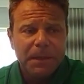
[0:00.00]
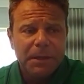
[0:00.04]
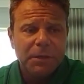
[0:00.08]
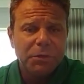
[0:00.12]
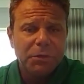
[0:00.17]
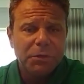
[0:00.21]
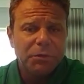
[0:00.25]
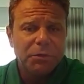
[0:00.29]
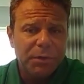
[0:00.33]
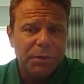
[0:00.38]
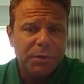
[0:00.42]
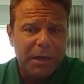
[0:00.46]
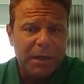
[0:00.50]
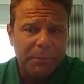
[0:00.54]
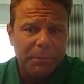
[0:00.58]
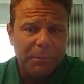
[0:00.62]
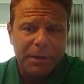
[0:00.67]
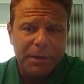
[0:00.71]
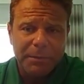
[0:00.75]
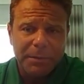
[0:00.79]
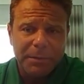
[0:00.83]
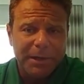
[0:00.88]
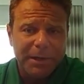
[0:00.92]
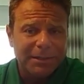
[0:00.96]
you do help
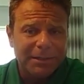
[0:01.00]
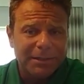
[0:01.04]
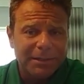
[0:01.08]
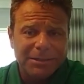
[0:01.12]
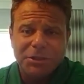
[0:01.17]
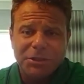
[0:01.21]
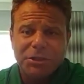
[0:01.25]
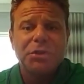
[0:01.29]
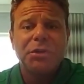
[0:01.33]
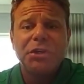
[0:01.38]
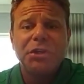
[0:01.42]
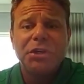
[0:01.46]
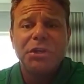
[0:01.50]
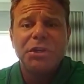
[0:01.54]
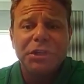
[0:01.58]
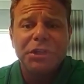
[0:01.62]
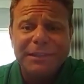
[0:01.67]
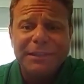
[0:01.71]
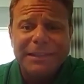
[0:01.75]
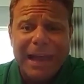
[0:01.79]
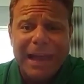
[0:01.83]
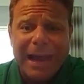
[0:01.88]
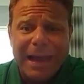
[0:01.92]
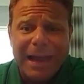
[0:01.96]
anybody else, because
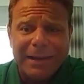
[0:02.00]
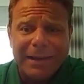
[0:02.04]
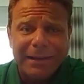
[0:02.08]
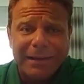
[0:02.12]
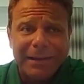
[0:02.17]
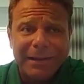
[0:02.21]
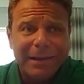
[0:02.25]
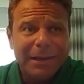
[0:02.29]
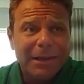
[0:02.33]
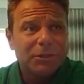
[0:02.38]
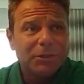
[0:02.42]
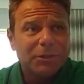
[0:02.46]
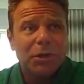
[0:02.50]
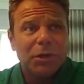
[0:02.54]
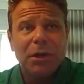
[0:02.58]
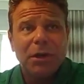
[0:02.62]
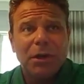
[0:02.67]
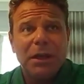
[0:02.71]
good dead. So